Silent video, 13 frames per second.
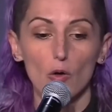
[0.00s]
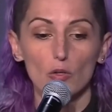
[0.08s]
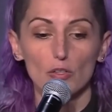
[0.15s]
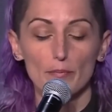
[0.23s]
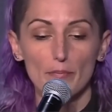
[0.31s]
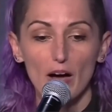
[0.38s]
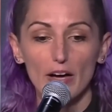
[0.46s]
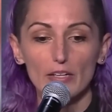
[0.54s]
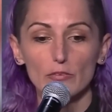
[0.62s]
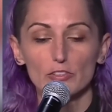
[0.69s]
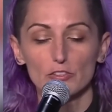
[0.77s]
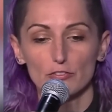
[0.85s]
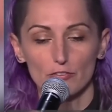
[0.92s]

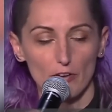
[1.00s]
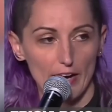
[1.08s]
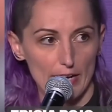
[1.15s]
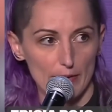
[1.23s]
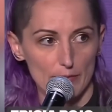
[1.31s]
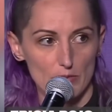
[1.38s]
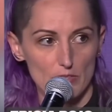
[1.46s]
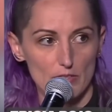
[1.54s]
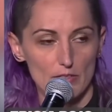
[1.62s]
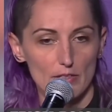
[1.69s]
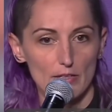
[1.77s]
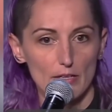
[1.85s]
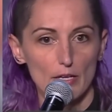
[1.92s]
Lamont was framed
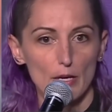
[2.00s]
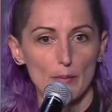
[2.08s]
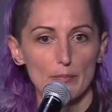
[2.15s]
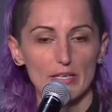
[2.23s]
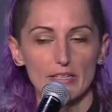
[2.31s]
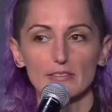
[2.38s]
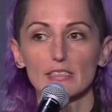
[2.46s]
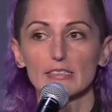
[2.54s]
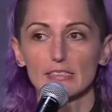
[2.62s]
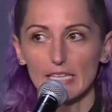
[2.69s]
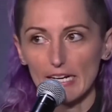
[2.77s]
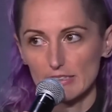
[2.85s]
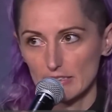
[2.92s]
because a
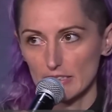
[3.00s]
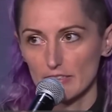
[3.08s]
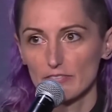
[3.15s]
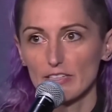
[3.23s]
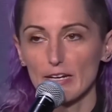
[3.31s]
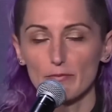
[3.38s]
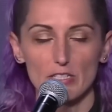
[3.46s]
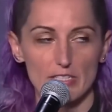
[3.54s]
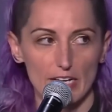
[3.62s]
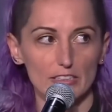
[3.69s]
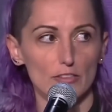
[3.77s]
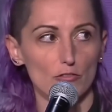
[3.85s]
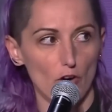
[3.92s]
detective named
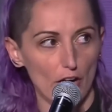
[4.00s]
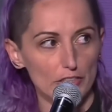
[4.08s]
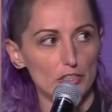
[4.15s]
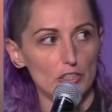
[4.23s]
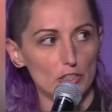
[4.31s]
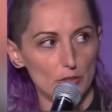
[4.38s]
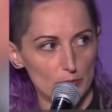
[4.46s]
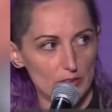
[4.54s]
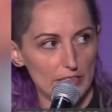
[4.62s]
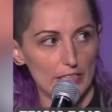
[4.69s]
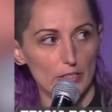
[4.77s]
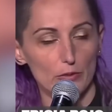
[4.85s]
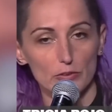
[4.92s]
Detective Roger
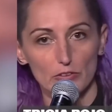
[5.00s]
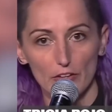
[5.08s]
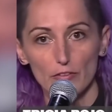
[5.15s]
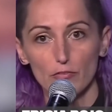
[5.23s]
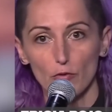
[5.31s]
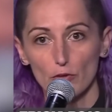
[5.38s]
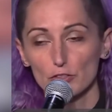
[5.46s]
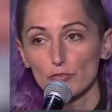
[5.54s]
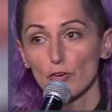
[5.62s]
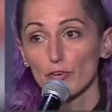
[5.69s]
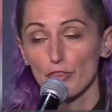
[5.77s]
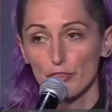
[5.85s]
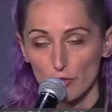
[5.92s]
Golubski, who was on the force for
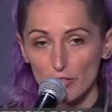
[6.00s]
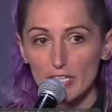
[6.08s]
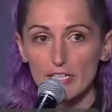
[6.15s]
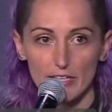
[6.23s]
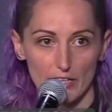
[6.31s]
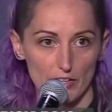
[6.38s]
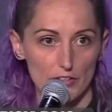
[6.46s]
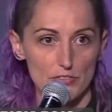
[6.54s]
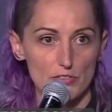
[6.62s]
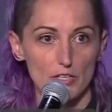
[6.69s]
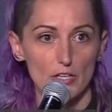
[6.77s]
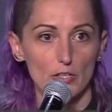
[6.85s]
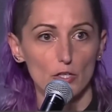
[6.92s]
over thirty years,